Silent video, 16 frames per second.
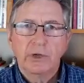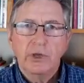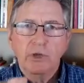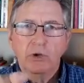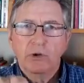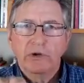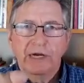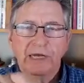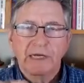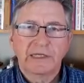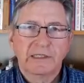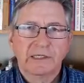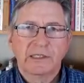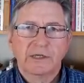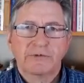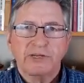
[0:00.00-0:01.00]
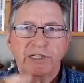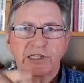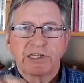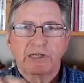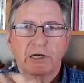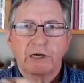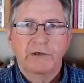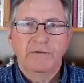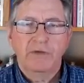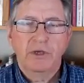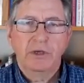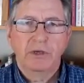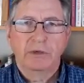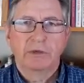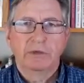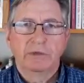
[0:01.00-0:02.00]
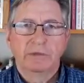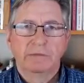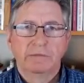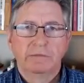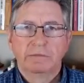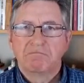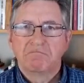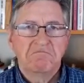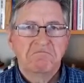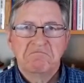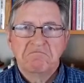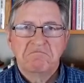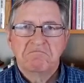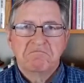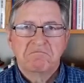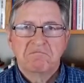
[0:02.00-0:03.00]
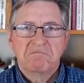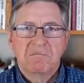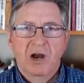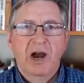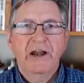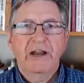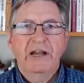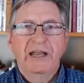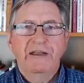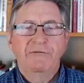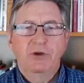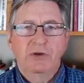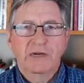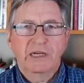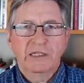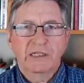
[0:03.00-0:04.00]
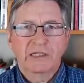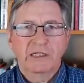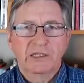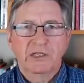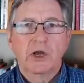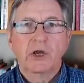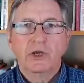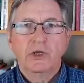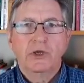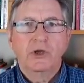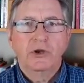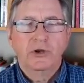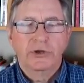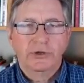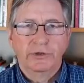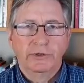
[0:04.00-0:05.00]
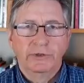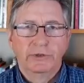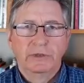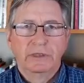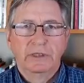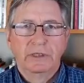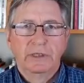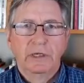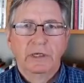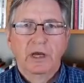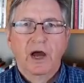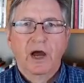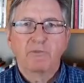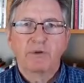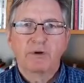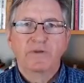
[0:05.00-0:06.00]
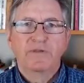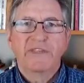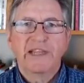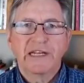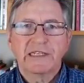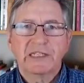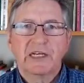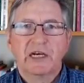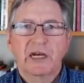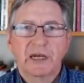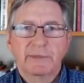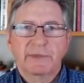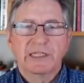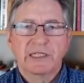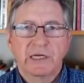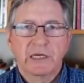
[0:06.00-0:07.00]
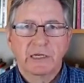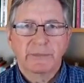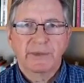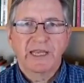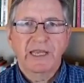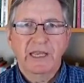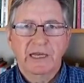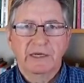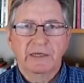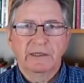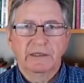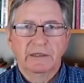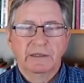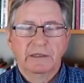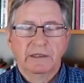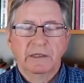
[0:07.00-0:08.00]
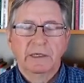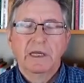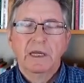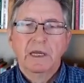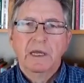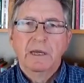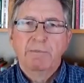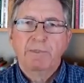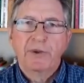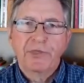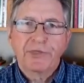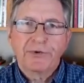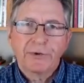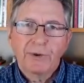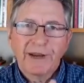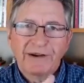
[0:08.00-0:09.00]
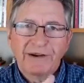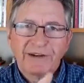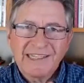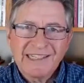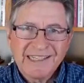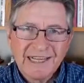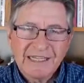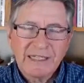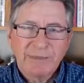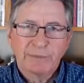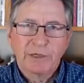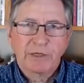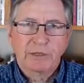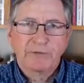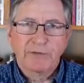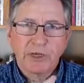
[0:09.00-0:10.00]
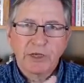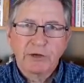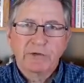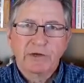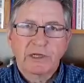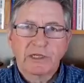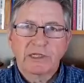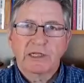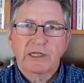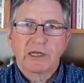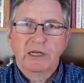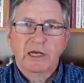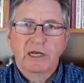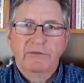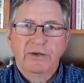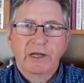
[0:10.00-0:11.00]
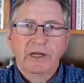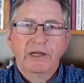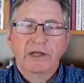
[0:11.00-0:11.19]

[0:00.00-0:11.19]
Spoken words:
your answers are inside of you. I don't have your answers. You do. I've proven that time and time again. But through our assessment of the urine and saliva,